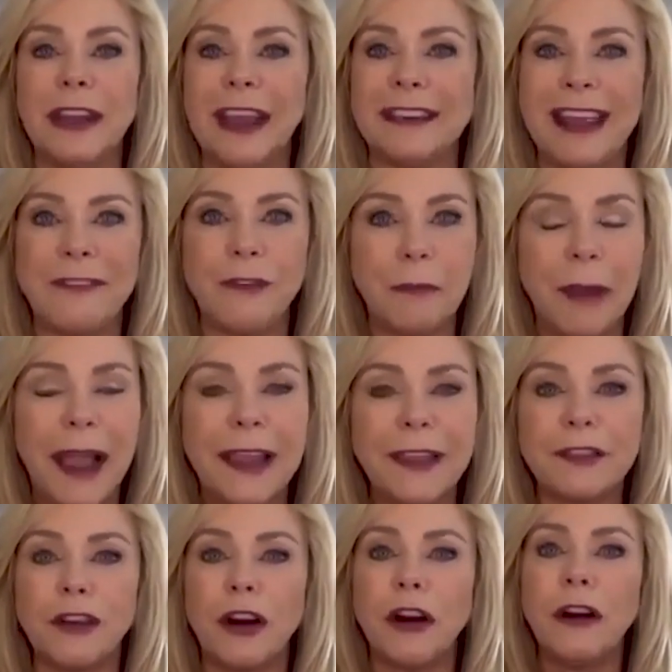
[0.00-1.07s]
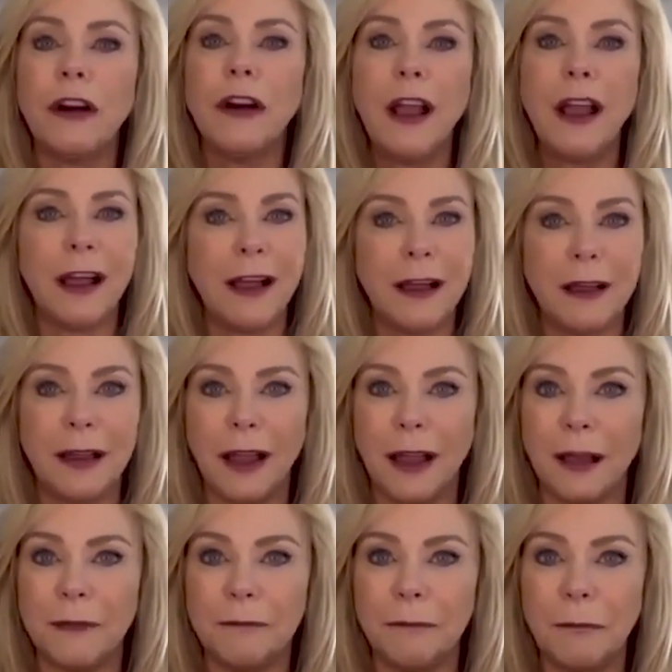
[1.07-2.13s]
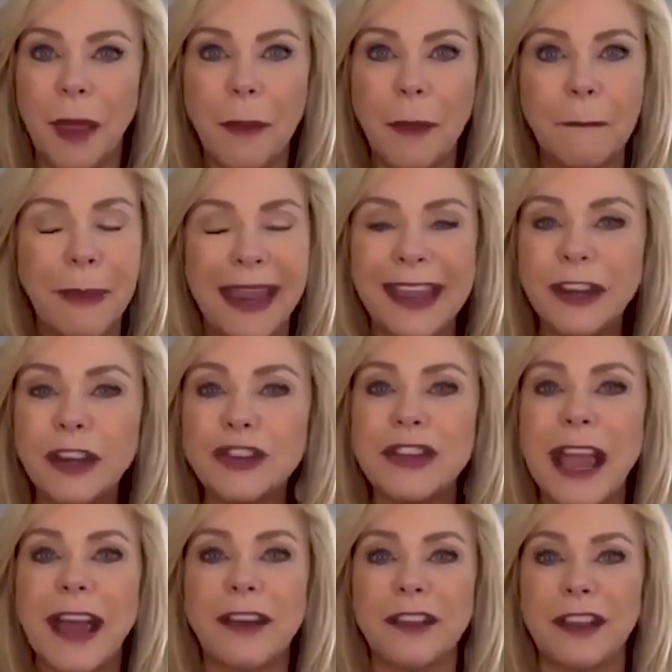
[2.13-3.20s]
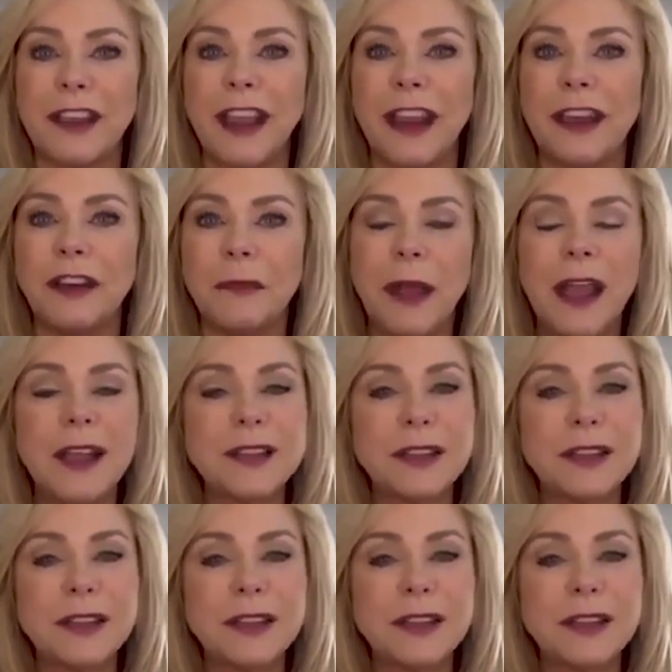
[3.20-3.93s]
He had to have Abiathar uh, um, uh, banished out of the kingdom.